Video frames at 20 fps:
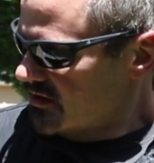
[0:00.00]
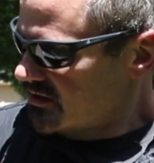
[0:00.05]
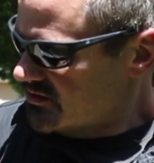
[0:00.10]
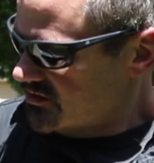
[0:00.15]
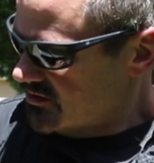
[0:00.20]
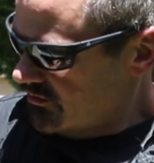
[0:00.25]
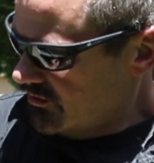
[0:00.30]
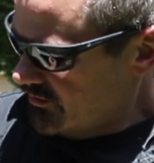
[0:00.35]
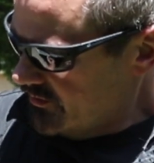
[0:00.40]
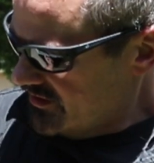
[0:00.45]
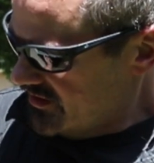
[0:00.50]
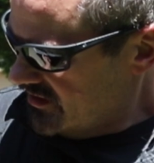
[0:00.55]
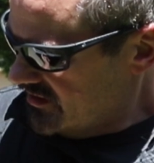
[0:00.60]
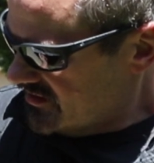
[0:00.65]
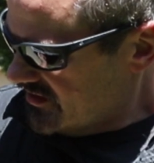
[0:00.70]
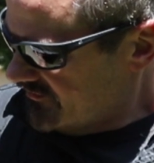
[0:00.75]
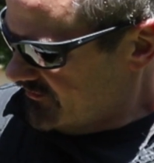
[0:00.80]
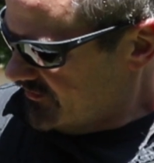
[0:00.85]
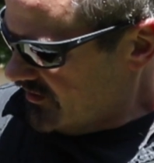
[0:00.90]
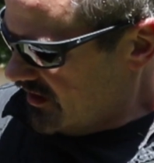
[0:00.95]
So what we did is
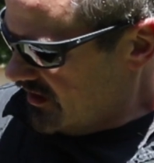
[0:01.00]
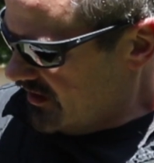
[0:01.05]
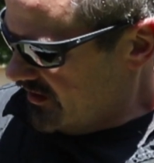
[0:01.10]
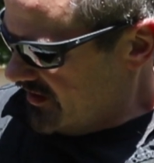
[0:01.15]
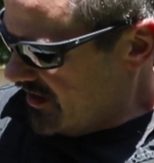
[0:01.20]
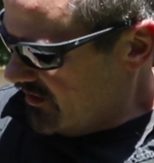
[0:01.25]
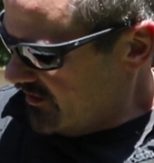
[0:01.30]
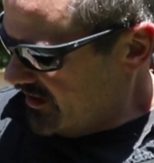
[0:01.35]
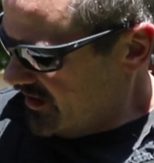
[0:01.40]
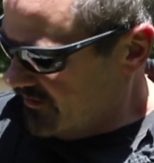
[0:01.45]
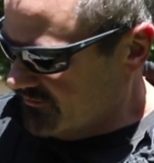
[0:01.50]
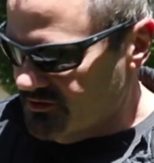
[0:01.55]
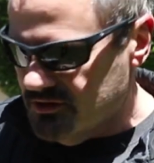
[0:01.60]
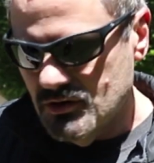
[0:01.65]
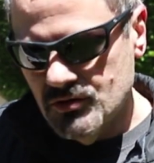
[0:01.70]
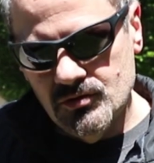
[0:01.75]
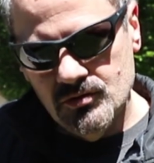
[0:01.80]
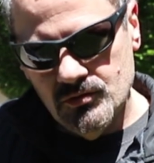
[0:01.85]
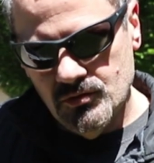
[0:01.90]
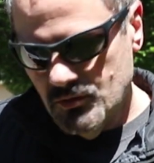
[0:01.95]
now I have
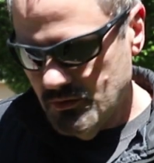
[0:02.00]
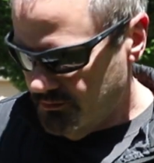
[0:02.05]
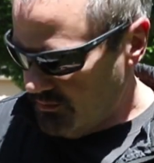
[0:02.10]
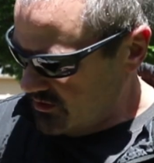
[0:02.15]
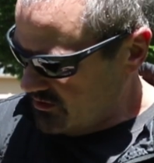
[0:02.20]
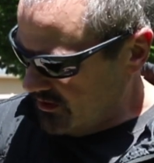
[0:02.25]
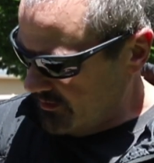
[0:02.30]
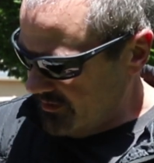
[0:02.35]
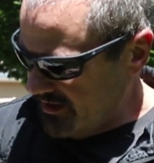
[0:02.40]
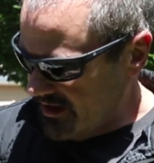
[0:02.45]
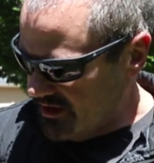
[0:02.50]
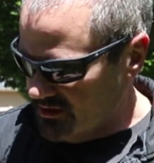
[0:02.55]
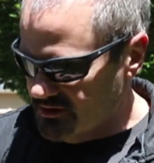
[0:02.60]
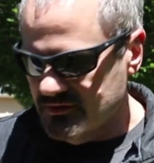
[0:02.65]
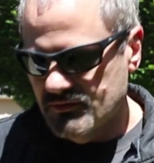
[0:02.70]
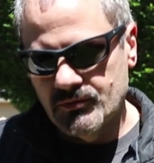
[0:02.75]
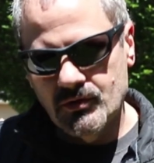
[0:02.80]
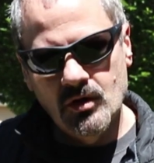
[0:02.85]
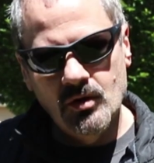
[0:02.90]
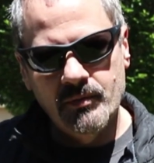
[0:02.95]
two panels
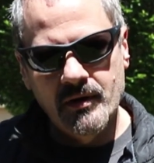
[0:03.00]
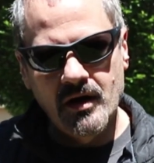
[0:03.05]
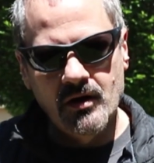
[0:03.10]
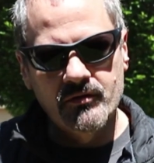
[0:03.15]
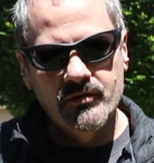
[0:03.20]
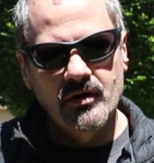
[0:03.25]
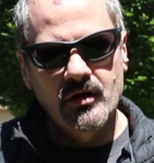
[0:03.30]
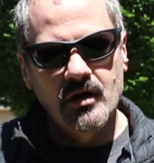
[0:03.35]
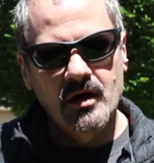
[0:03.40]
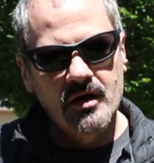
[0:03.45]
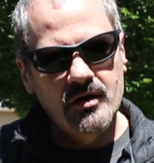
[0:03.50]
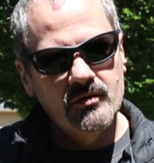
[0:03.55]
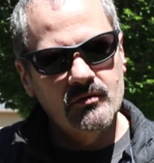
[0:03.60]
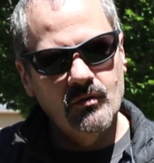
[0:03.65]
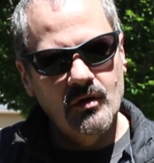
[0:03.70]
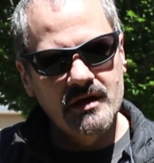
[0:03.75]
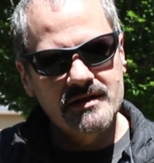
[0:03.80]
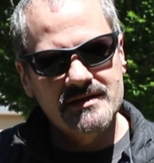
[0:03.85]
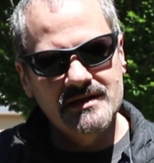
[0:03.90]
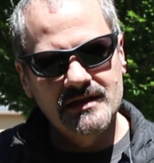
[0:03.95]
from GoPower, and they're 100
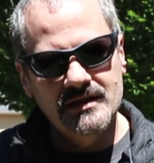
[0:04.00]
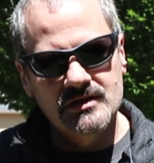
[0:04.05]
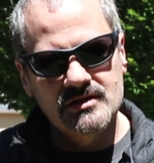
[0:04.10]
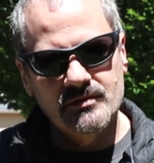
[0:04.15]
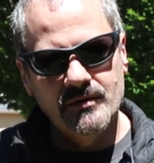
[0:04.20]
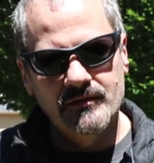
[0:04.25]
watts each.